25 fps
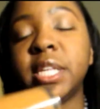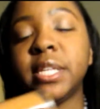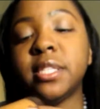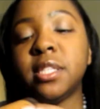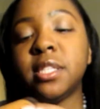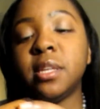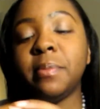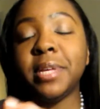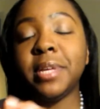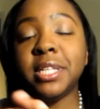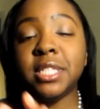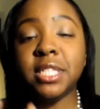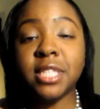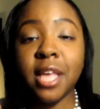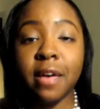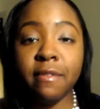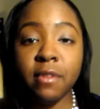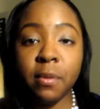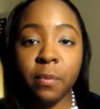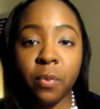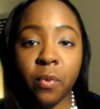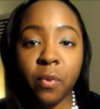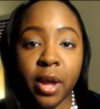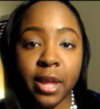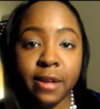system is
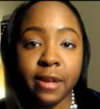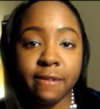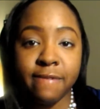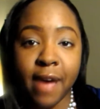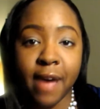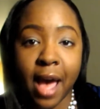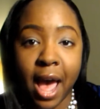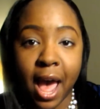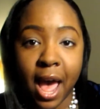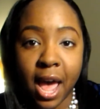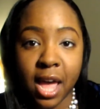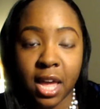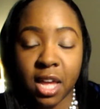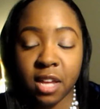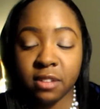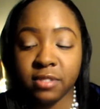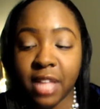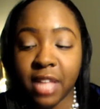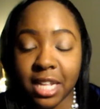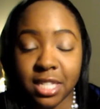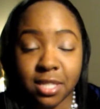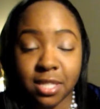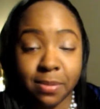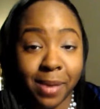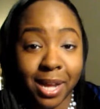7.5.
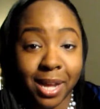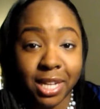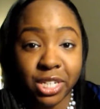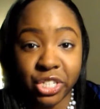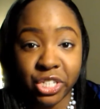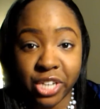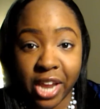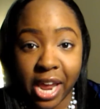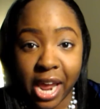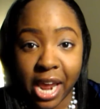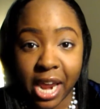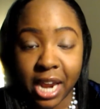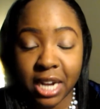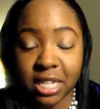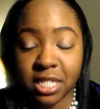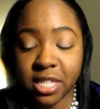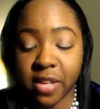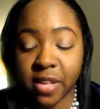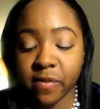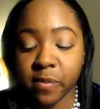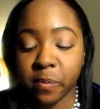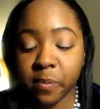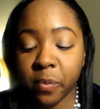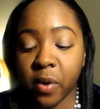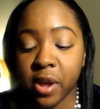That's my shade,
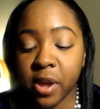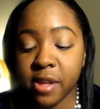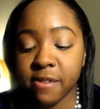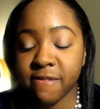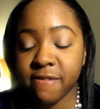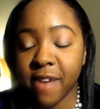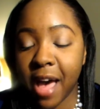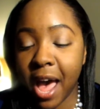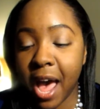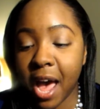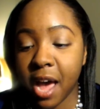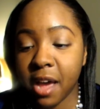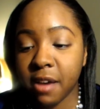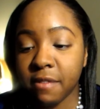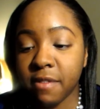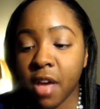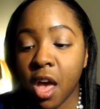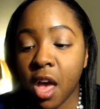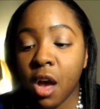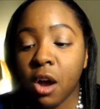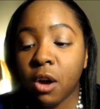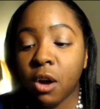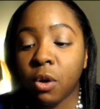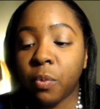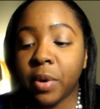7.5,
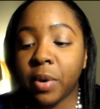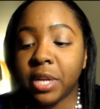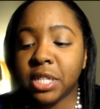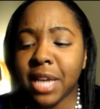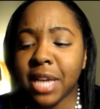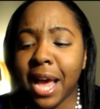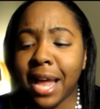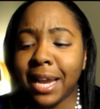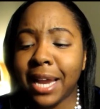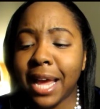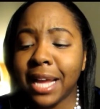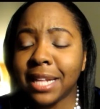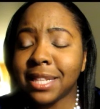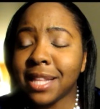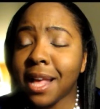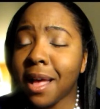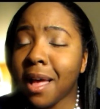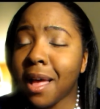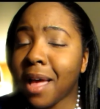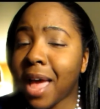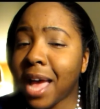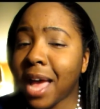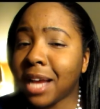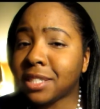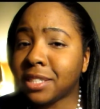which I like
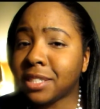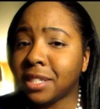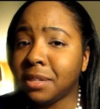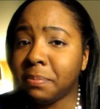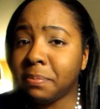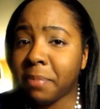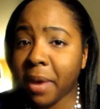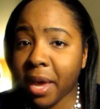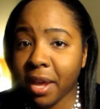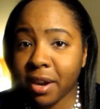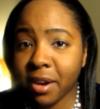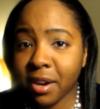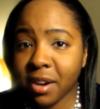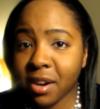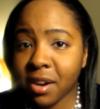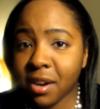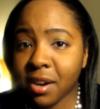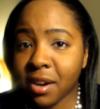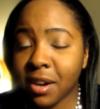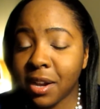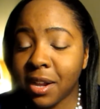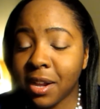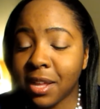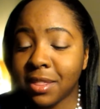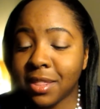that actually
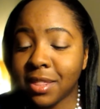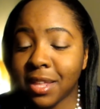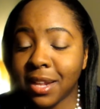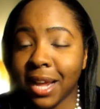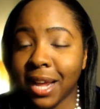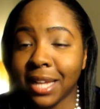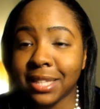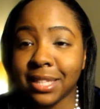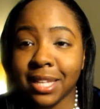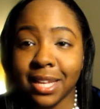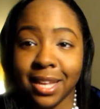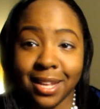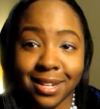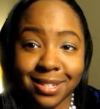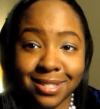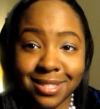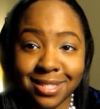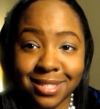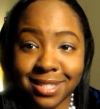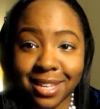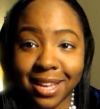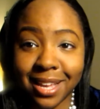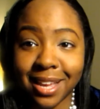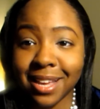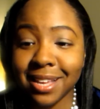better than like the
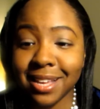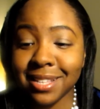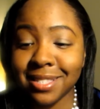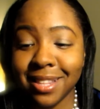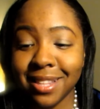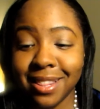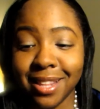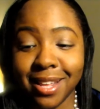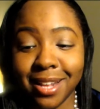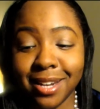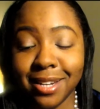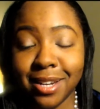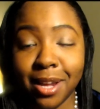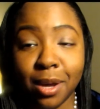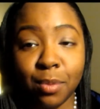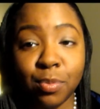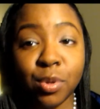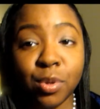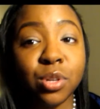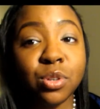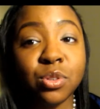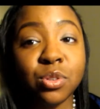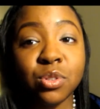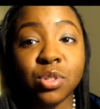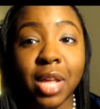NCs and the
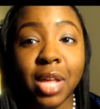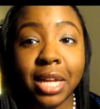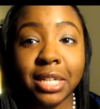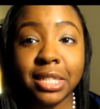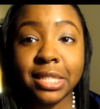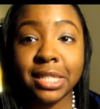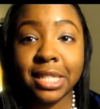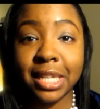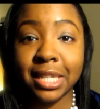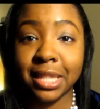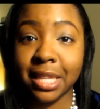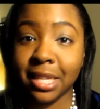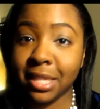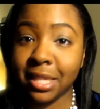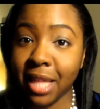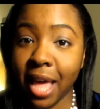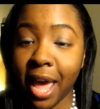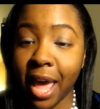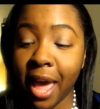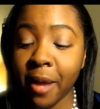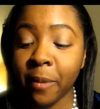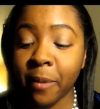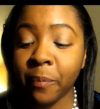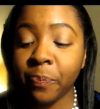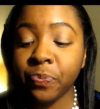NWs. I just think
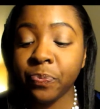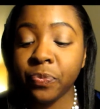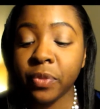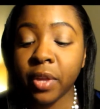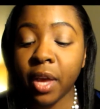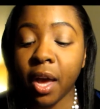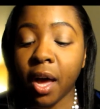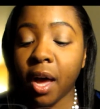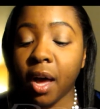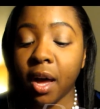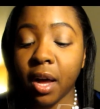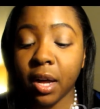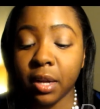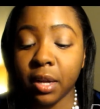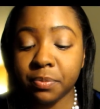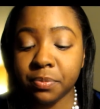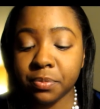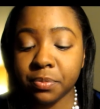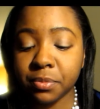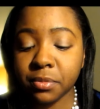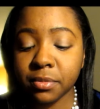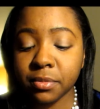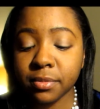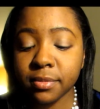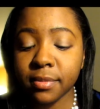that
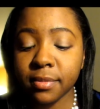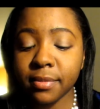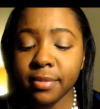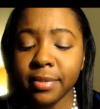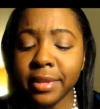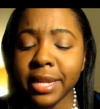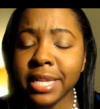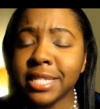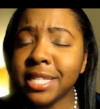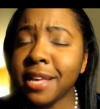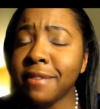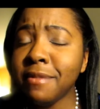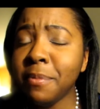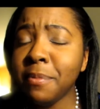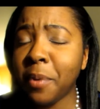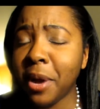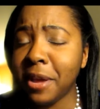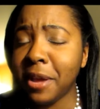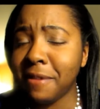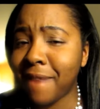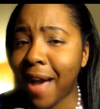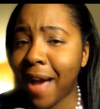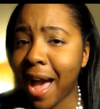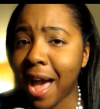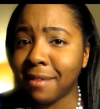
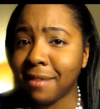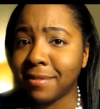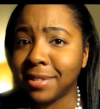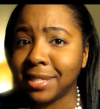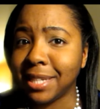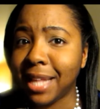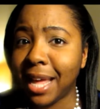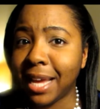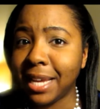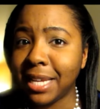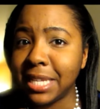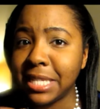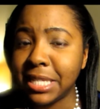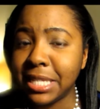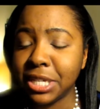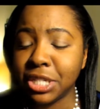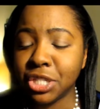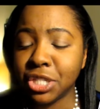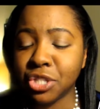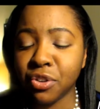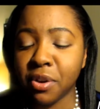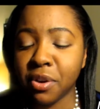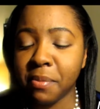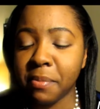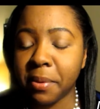7.5 is a lot
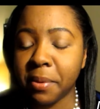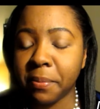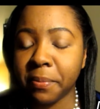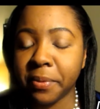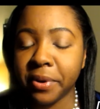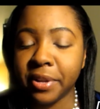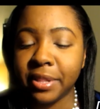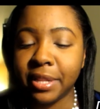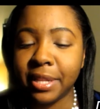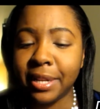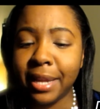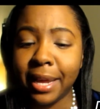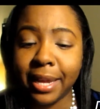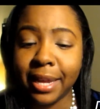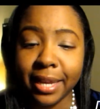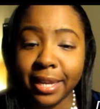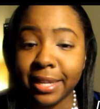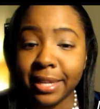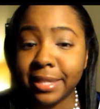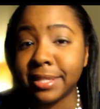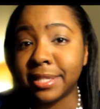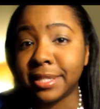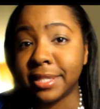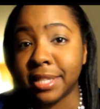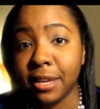easier to remember than like
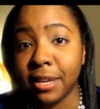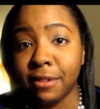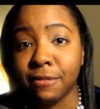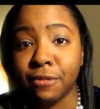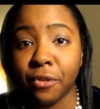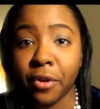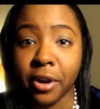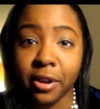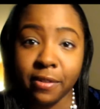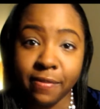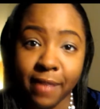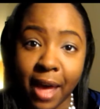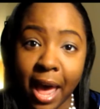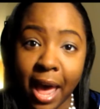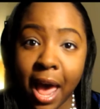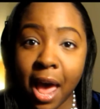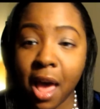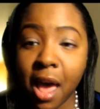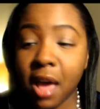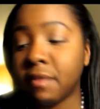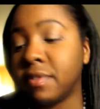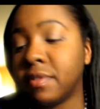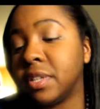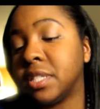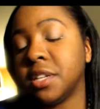NC
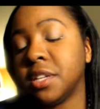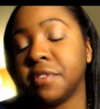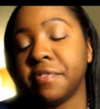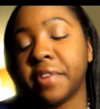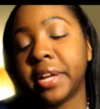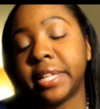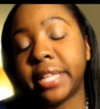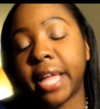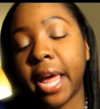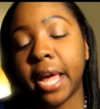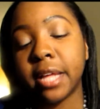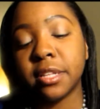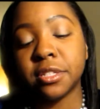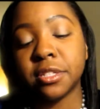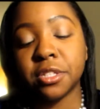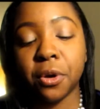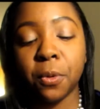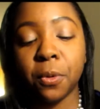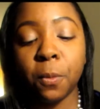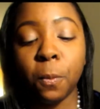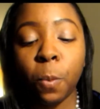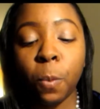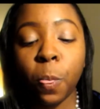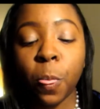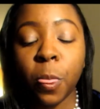45 and stuff like that.
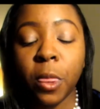So